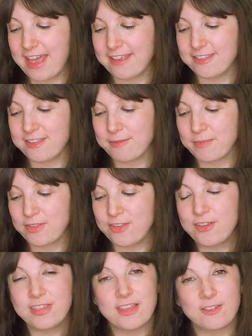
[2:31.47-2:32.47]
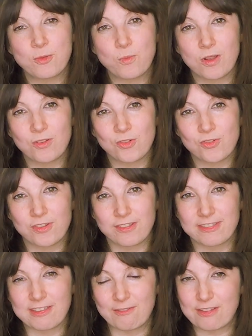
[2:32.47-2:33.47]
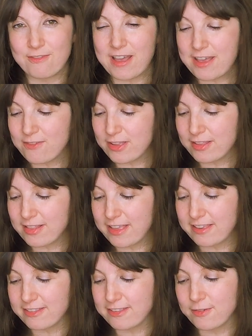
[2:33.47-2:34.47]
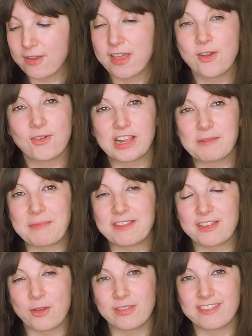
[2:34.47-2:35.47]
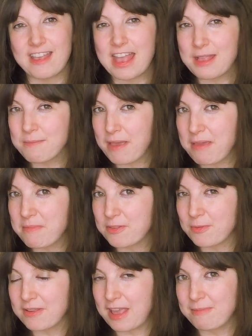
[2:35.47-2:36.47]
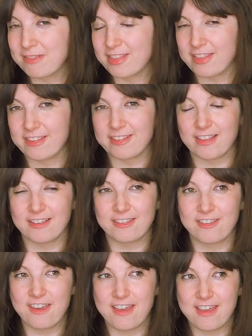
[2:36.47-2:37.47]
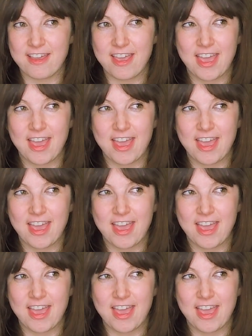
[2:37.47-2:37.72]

It's number 2,175 on the list, which means that only 10 babies were named this last year.